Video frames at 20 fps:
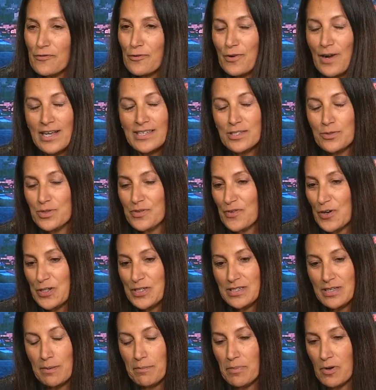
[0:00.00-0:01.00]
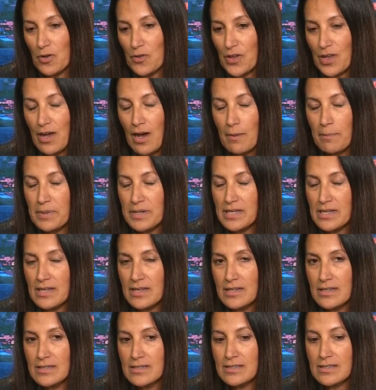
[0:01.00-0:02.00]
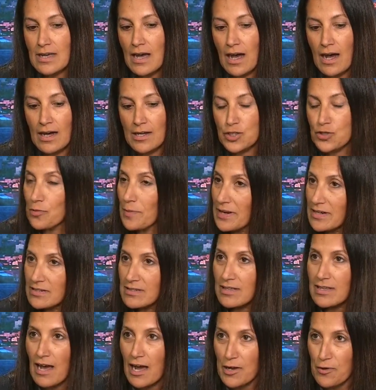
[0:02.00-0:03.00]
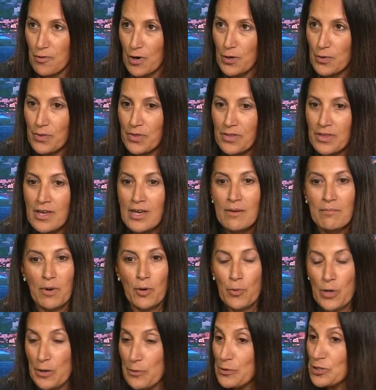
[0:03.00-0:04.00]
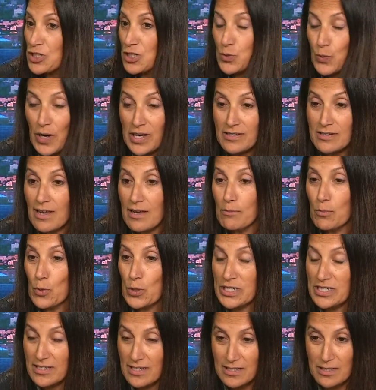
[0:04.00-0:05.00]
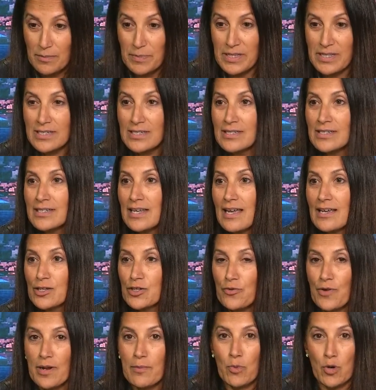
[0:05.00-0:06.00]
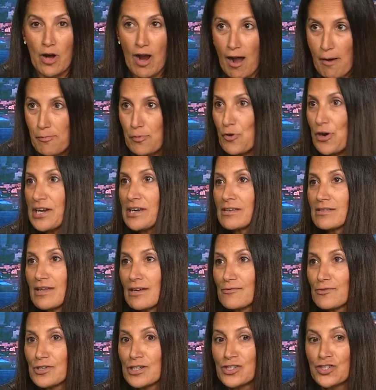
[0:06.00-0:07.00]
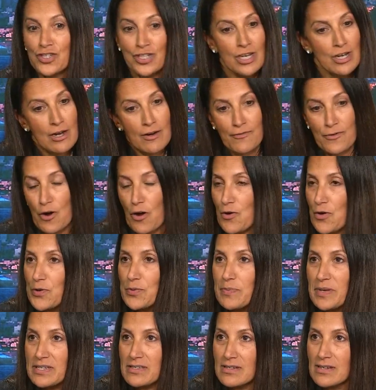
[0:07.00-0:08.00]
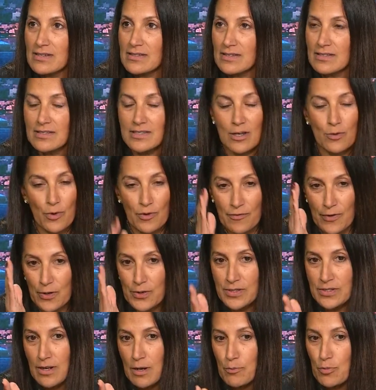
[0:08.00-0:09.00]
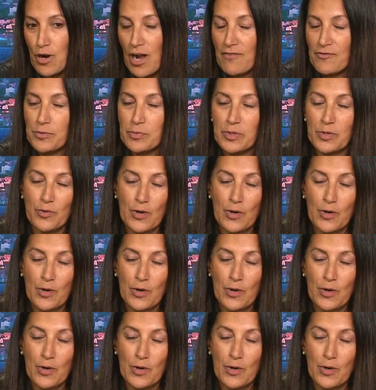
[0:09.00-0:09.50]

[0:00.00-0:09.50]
for us, it was very simple. The company is uh, tremendously high growth, but we just wanted to get more disciplined and create more operating leverage for our own business. And so we're focused on profitable